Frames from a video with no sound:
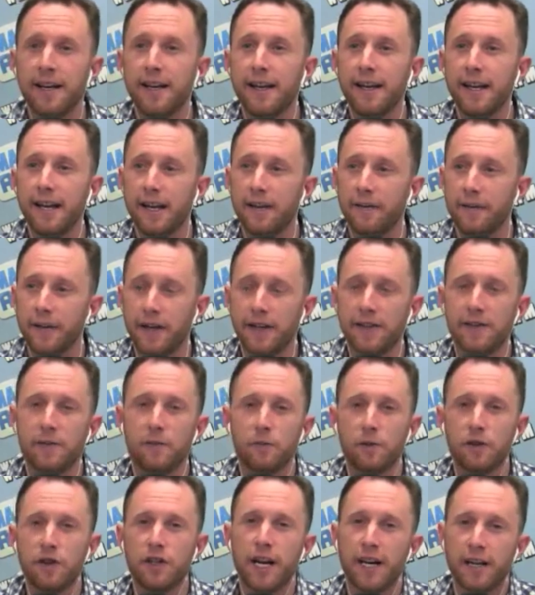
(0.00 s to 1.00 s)
if he
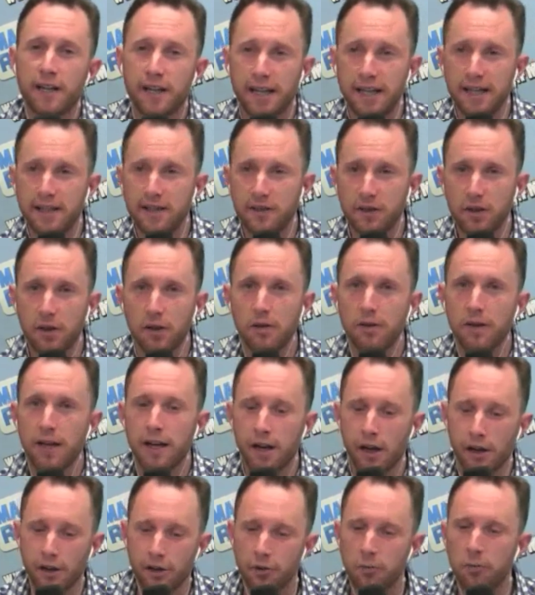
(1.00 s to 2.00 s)
doesn't reject Keystone,
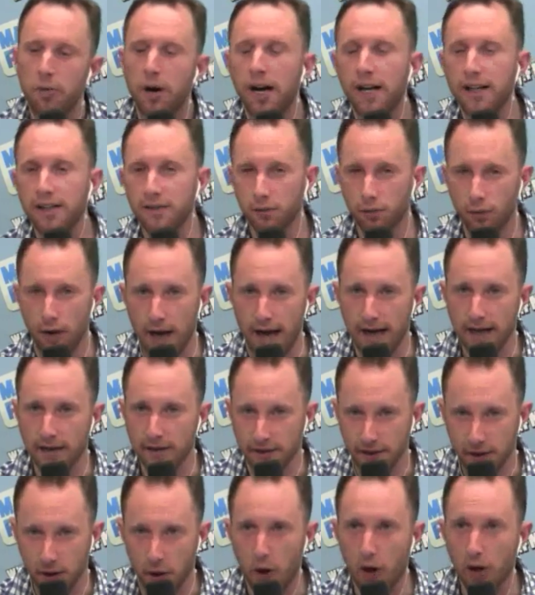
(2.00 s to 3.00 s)
that undermines
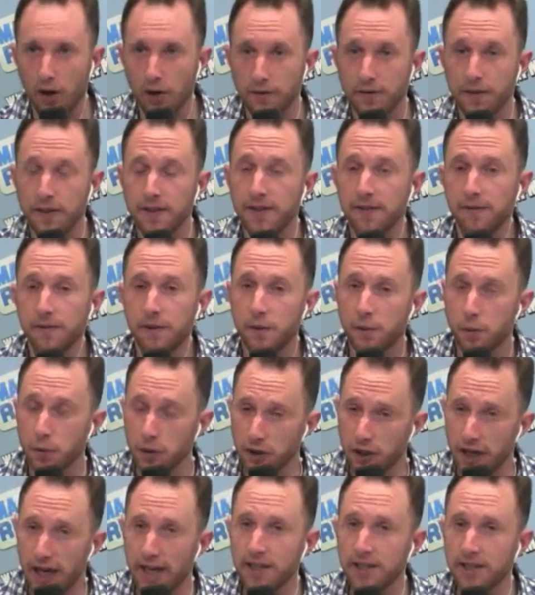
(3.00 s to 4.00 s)
radically all of this. If he
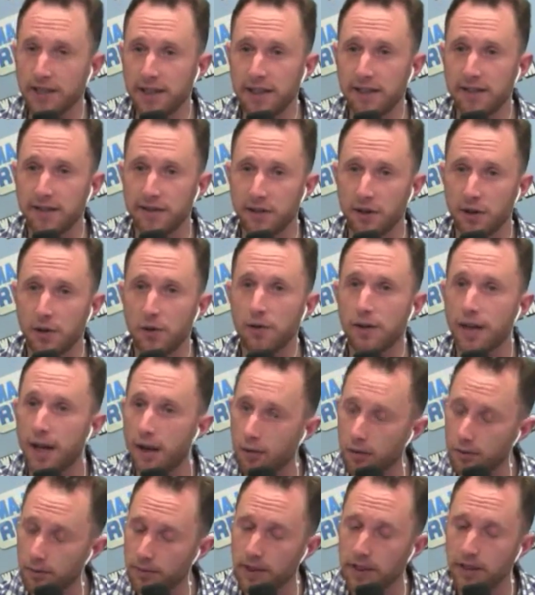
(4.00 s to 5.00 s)
rejects Keystone,
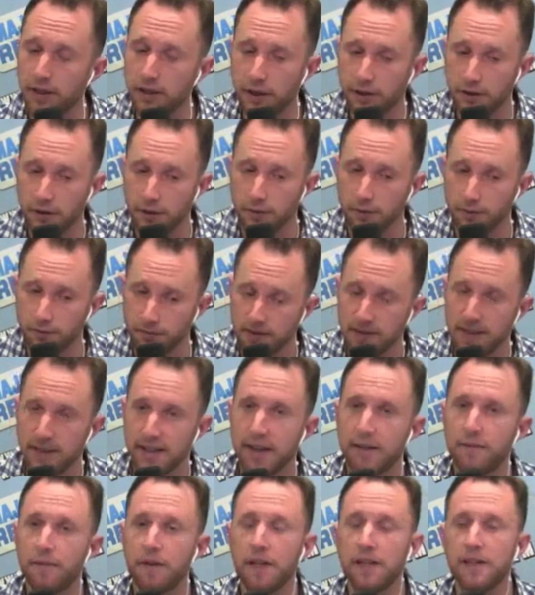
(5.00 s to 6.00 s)
that will be another
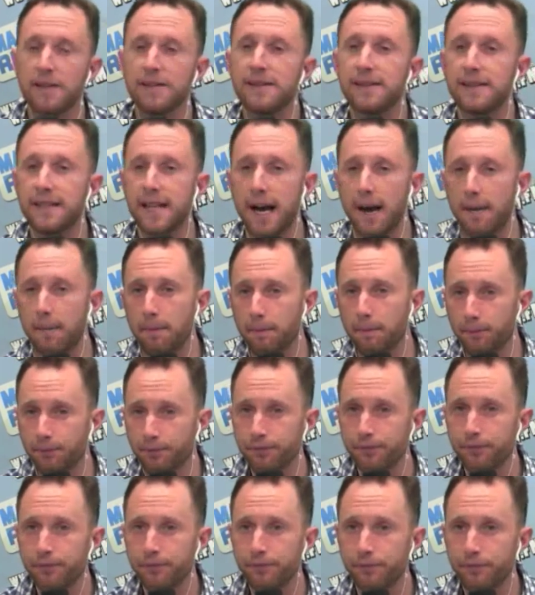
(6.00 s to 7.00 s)
significant step
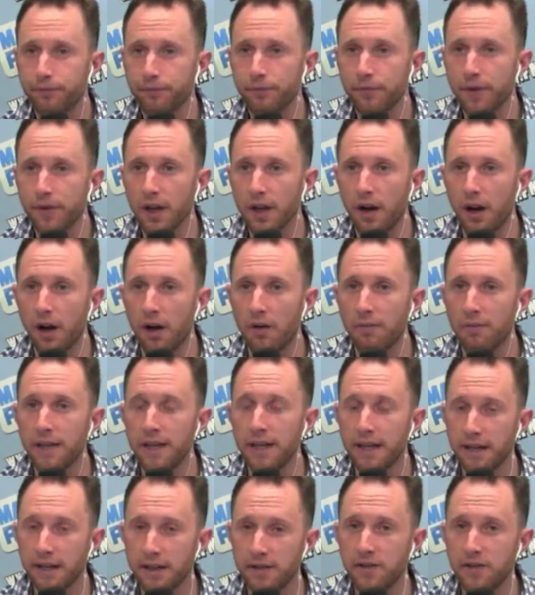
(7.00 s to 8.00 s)
um,
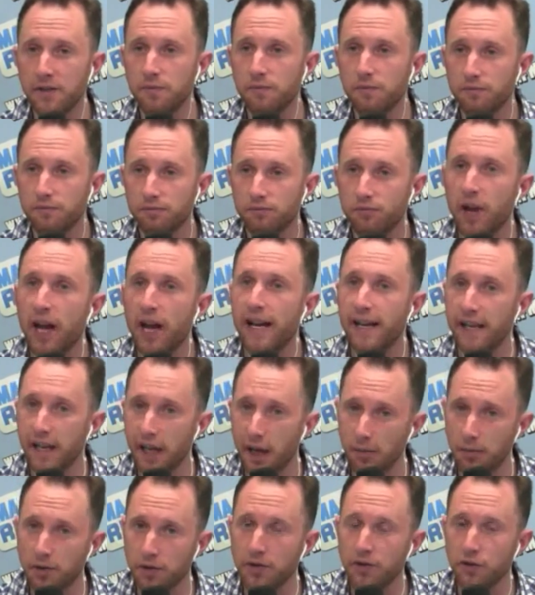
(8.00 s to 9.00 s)
in his ending
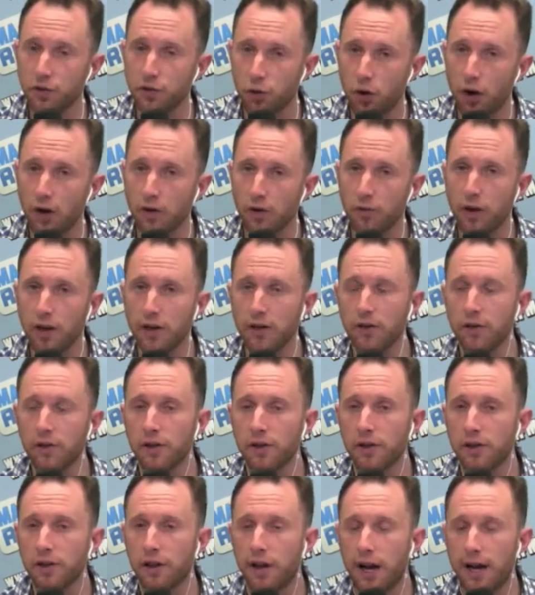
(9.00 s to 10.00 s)
up with a strong record
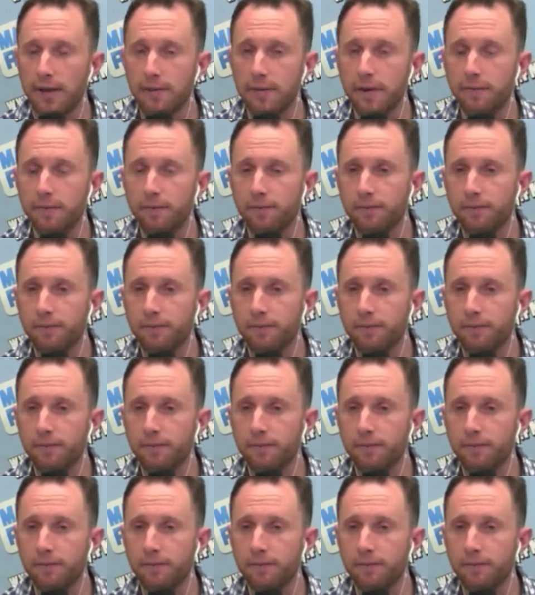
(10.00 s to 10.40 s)
on climate,